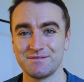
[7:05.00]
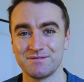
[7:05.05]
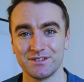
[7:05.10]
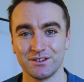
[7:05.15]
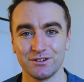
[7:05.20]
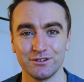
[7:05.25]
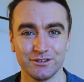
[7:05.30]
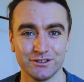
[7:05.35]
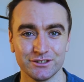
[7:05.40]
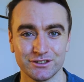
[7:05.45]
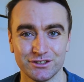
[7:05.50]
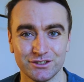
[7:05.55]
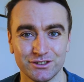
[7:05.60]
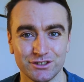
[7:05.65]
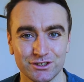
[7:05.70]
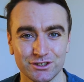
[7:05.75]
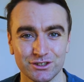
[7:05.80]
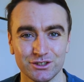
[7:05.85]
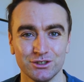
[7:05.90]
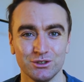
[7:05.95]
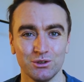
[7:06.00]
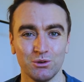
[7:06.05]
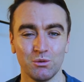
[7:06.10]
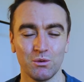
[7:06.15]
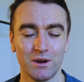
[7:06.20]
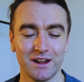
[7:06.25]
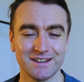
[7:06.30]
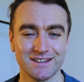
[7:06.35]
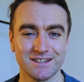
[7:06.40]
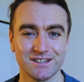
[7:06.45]
filters do,
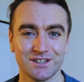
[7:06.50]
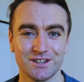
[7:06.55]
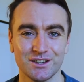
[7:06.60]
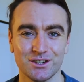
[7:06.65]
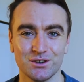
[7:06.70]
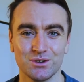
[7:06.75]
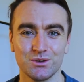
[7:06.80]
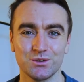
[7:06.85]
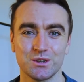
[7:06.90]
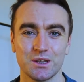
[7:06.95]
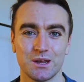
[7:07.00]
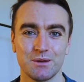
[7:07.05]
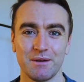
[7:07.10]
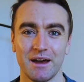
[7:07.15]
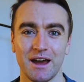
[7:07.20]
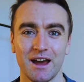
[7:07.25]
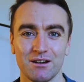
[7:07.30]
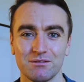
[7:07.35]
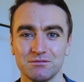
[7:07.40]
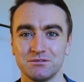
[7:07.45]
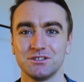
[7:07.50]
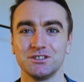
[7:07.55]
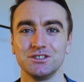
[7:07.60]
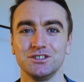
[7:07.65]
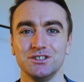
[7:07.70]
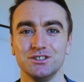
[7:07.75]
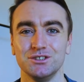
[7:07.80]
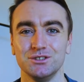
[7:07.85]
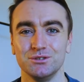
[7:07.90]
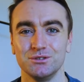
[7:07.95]
when to use them, how to
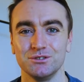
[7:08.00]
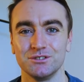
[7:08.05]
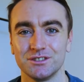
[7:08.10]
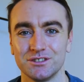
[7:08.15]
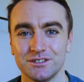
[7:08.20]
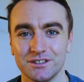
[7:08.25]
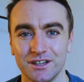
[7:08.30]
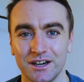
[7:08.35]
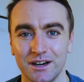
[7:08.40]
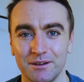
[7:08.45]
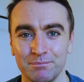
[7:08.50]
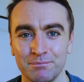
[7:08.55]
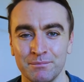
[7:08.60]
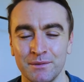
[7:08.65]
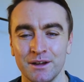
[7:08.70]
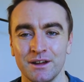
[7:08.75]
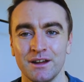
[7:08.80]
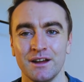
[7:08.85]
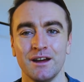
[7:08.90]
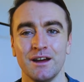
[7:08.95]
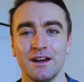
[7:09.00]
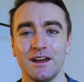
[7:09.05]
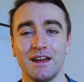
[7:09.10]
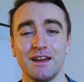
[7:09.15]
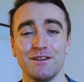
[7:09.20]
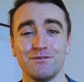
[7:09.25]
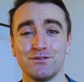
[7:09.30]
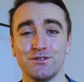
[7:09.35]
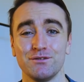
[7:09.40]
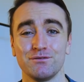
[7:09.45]
use them.
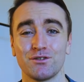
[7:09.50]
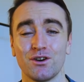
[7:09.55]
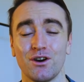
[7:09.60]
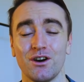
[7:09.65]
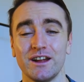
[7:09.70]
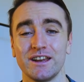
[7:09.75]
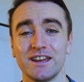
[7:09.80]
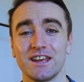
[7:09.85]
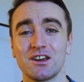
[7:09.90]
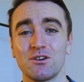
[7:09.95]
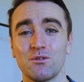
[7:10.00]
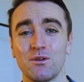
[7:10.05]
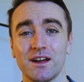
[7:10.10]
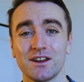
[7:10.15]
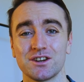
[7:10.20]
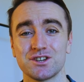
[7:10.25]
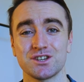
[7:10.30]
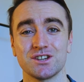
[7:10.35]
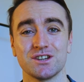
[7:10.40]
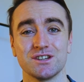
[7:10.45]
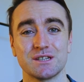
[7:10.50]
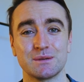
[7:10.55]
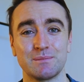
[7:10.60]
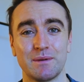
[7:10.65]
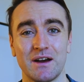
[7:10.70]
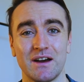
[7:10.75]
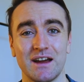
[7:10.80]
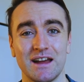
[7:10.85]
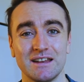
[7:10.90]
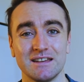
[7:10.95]
If you've got any questions
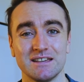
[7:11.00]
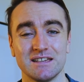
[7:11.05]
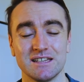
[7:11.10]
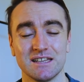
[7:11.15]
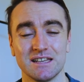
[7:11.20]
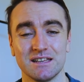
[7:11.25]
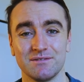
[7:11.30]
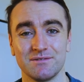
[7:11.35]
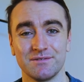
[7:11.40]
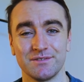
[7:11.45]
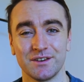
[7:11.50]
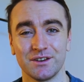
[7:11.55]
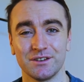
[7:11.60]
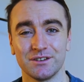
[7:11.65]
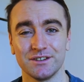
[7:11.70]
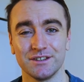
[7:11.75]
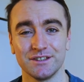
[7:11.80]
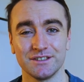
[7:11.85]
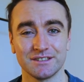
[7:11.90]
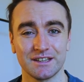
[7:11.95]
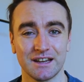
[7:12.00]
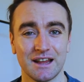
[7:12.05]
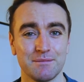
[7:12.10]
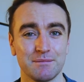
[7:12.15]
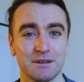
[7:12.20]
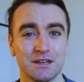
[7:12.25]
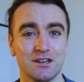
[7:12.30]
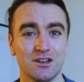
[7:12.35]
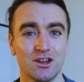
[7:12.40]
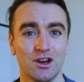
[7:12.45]
about ND filters, let
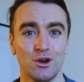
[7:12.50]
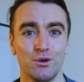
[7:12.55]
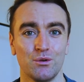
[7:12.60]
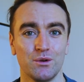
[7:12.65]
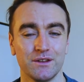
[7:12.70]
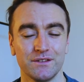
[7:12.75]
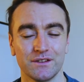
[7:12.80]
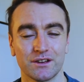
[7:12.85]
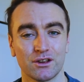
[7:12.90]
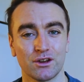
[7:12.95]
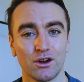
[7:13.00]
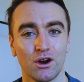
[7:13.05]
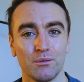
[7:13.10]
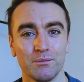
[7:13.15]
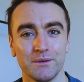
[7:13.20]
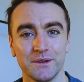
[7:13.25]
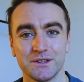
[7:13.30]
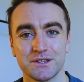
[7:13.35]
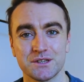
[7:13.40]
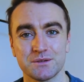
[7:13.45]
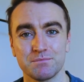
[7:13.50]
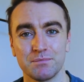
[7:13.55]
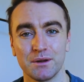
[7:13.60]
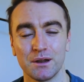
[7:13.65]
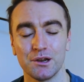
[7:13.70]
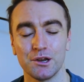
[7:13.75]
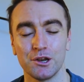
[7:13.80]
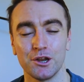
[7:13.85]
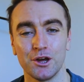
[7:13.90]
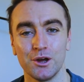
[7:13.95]
me know in the comments
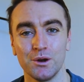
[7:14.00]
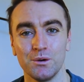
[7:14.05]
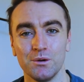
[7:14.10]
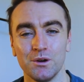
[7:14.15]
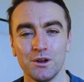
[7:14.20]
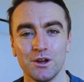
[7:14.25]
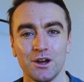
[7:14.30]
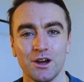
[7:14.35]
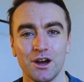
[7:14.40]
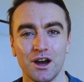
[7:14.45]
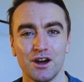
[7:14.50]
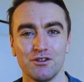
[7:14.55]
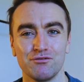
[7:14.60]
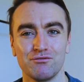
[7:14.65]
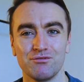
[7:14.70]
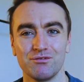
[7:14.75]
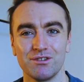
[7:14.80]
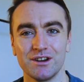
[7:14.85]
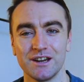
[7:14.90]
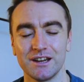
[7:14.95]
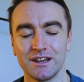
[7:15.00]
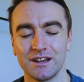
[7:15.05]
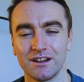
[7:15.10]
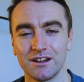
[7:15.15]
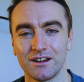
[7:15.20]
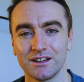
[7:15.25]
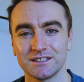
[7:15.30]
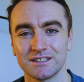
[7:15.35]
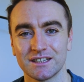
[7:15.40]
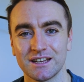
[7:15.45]
below. I'd really
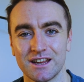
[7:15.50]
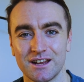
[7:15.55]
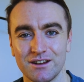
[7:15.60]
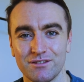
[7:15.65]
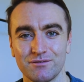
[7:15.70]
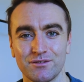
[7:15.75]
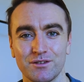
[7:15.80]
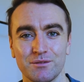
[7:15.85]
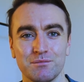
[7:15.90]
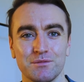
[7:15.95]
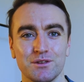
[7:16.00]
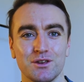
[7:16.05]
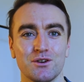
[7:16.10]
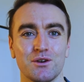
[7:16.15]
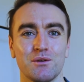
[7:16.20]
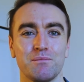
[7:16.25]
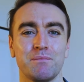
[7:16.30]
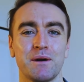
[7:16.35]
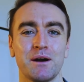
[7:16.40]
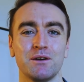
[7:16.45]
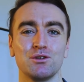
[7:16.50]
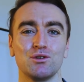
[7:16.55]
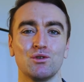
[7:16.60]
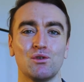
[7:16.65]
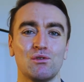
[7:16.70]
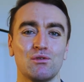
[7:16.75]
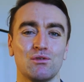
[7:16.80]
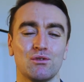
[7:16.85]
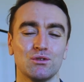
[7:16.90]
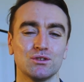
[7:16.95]
like to hear from you about
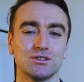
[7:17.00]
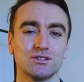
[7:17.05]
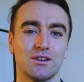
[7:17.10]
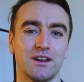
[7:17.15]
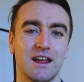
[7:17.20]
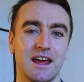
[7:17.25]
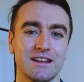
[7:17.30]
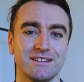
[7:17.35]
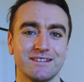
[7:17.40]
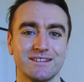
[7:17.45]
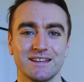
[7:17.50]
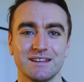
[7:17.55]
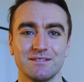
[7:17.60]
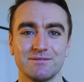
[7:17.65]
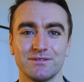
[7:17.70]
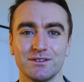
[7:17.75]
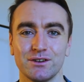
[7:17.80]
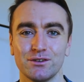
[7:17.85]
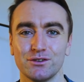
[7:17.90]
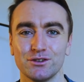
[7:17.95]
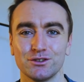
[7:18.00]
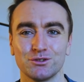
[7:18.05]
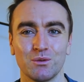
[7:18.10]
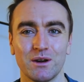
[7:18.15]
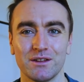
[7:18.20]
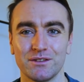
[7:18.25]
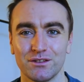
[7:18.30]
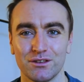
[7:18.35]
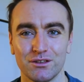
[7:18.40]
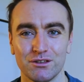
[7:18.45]
your thoughts on ND filters,
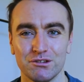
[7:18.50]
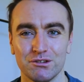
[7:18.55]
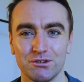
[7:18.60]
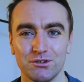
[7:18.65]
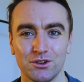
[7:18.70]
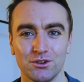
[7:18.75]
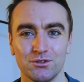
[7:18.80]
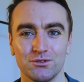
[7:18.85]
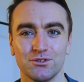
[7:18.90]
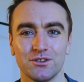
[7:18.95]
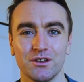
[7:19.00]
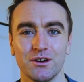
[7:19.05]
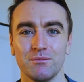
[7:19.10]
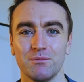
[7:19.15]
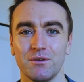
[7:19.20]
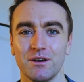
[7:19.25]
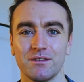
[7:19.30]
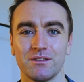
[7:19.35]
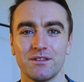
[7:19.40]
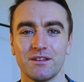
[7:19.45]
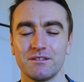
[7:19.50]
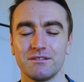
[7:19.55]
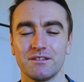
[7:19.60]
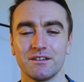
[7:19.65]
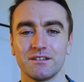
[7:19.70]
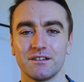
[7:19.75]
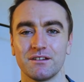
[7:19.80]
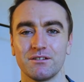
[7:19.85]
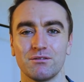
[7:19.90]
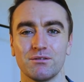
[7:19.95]
whether you use them, whether they
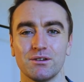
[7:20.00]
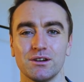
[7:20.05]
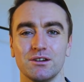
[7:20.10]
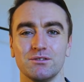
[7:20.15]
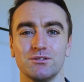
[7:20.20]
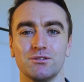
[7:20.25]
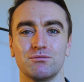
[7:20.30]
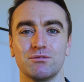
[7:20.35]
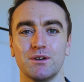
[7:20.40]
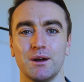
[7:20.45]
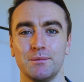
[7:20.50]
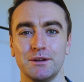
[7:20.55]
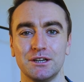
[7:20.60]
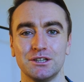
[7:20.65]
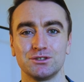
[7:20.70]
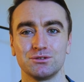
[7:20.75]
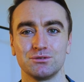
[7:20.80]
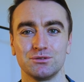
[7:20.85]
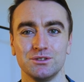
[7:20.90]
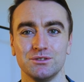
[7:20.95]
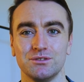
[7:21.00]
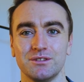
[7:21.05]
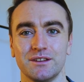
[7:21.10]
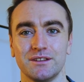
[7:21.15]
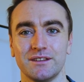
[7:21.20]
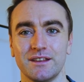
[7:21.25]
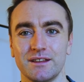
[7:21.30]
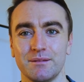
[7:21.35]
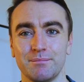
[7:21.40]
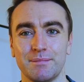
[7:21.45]
think they're a load of rubbish, or you
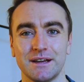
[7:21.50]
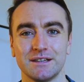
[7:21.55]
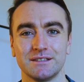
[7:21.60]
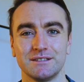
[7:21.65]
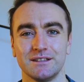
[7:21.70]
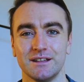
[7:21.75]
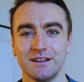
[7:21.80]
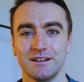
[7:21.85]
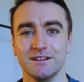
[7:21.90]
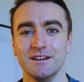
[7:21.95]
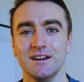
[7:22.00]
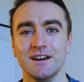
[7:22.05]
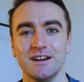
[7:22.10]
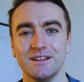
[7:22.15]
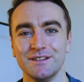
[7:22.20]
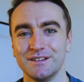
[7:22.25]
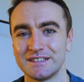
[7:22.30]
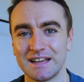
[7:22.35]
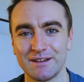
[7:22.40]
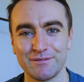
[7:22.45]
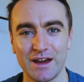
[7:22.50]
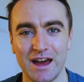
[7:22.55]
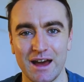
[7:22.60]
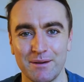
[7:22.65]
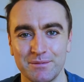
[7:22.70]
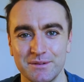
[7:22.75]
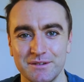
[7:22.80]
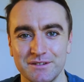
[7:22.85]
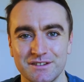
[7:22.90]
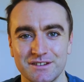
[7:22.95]
think they're the best thing that's ever
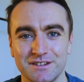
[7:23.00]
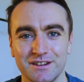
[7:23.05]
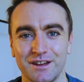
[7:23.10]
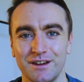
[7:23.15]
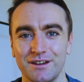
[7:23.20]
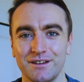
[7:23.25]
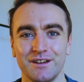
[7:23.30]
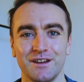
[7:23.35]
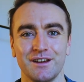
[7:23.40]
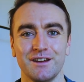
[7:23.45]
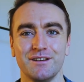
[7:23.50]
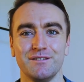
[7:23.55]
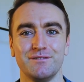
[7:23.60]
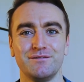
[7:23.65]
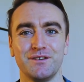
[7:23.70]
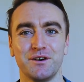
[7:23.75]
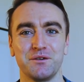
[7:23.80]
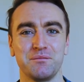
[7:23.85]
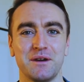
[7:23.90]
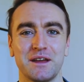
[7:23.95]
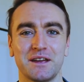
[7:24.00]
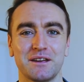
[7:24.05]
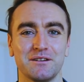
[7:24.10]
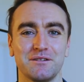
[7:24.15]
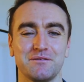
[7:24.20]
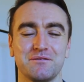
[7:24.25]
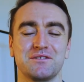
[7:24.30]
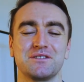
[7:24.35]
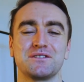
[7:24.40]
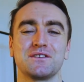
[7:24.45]
happened to
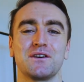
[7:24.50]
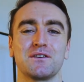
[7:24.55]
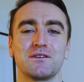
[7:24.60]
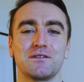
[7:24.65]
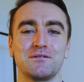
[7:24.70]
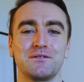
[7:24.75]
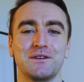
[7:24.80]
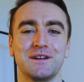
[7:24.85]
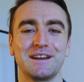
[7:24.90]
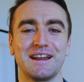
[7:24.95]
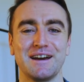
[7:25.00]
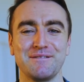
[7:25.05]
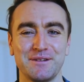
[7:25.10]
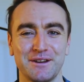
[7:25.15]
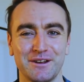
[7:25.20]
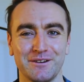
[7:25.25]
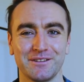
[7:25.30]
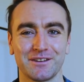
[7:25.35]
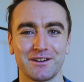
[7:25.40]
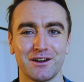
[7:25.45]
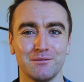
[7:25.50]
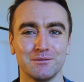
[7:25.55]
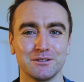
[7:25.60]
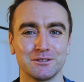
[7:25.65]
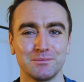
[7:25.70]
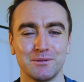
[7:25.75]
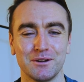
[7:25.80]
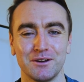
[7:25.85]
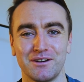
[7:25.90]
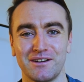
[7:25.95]
filmmaking and photography. Let me know in the
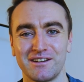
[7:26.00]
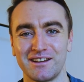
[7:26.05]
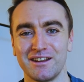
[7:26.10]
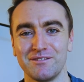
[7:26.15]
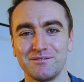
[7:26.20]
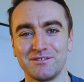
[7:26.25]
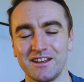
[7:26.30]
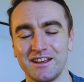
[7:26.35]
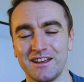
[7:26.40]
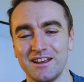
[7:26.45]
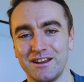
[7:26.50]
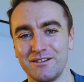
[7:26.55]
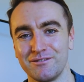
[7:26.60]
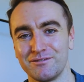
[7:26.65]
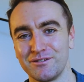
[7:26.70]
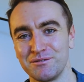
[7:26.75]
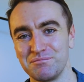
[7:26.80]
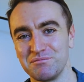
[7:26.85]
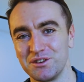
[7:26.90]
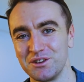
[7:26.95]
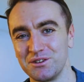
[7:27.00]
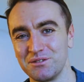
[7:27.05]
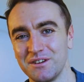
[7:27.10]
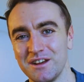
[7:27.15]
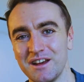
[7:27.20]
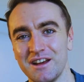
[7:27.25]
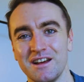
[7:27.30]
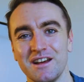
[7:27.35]
comments below. I'd love to hear from you.